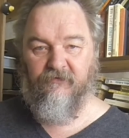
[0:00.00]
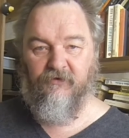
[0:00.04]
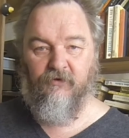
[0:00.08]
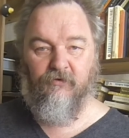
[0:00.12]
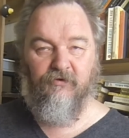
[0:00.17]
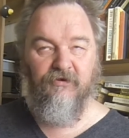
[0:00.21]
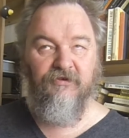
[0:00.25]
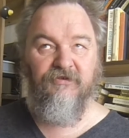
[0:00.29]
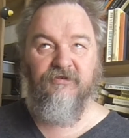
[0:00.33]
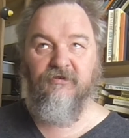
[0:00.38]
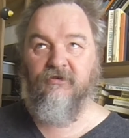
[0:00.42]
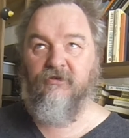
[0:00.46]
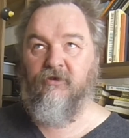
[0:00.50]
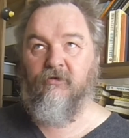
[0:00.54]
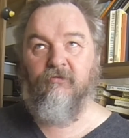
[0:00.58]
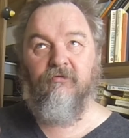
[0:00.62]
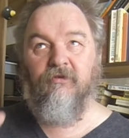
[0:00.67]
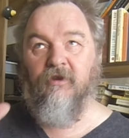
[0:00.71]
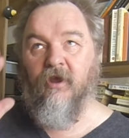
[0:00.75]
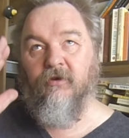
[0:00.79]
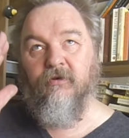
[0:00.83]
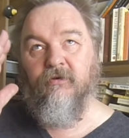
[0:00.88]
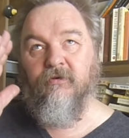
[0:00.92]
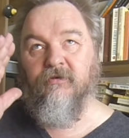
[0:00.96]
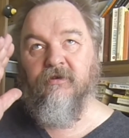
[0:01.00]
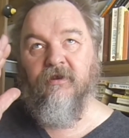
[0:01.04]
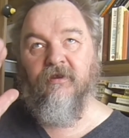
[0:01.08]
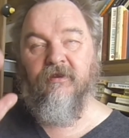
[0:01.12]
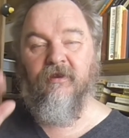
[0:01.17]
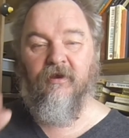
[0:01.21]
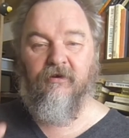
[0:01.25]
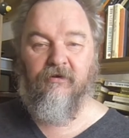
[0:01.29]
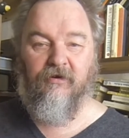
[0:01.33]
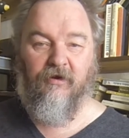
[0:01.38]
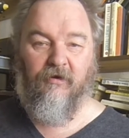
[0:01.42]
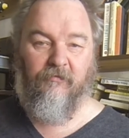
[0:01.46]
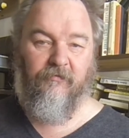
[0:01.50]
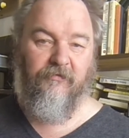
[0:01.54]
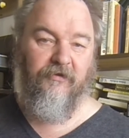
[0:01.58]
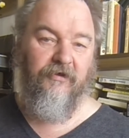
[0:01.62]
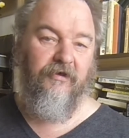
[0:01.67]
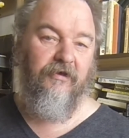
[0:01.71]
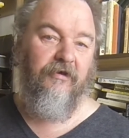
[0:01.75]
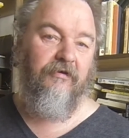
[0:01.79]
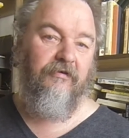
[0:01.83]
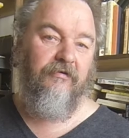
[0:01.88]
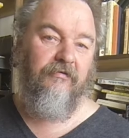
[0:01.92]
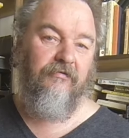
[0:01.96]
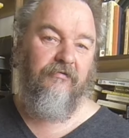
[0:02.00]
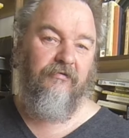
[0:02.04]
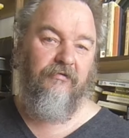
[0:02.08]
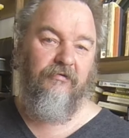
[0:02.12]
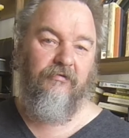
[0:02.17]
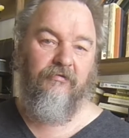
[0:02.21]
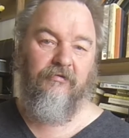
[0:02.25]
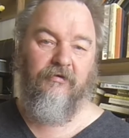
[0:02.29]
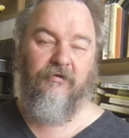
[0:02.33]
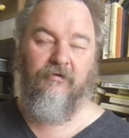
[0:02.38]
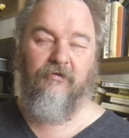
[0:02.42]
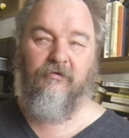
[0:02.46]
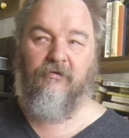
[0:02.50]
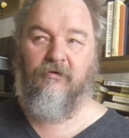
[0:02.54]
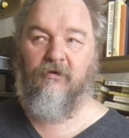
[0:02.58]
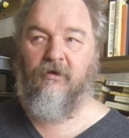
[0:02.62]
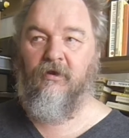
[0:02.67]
You know that they're up there. In